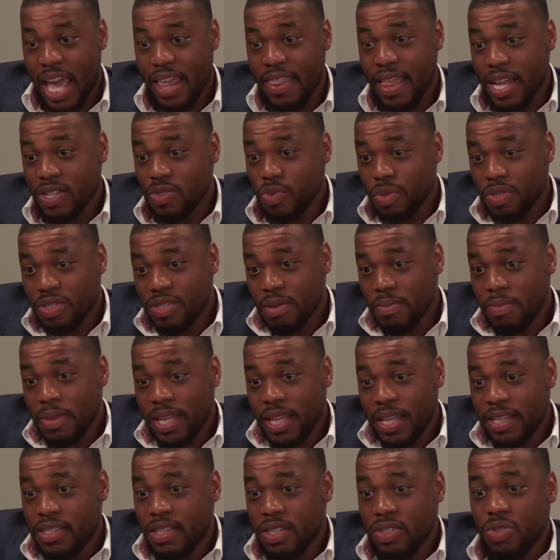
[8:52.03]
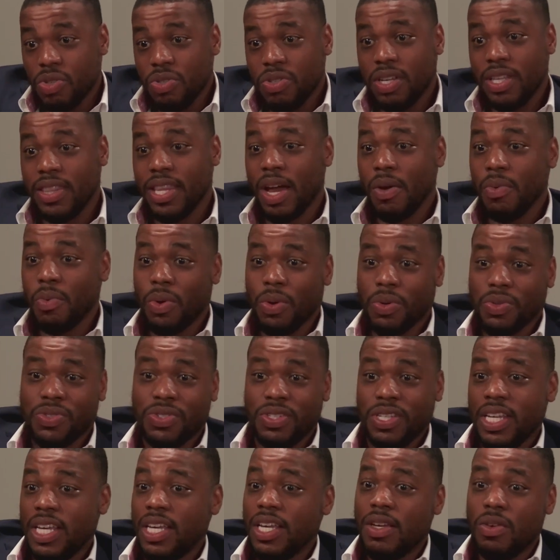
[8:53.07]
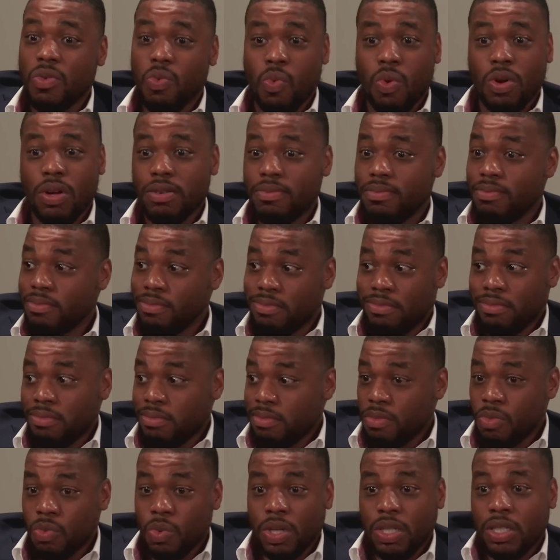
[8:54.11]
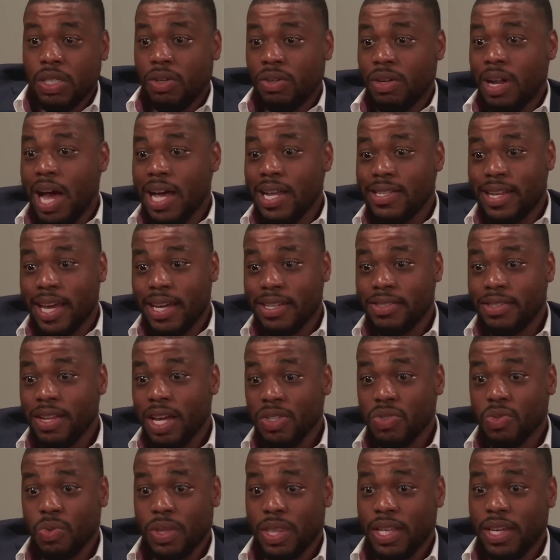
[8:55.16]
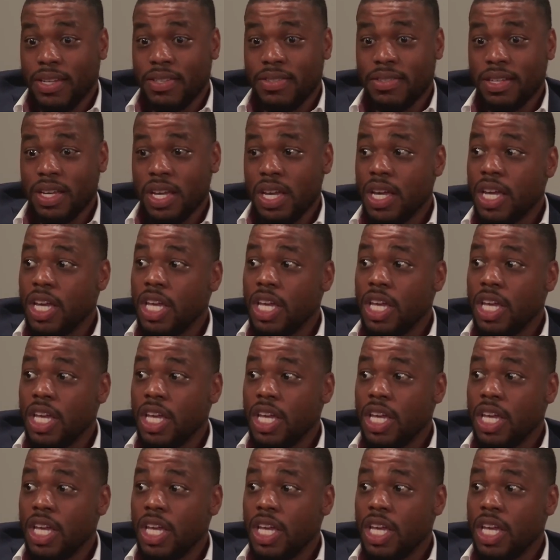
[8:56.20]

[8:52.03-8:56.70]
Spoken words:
And that's something that's interesting, that we'll see what Lil Nas X does with this.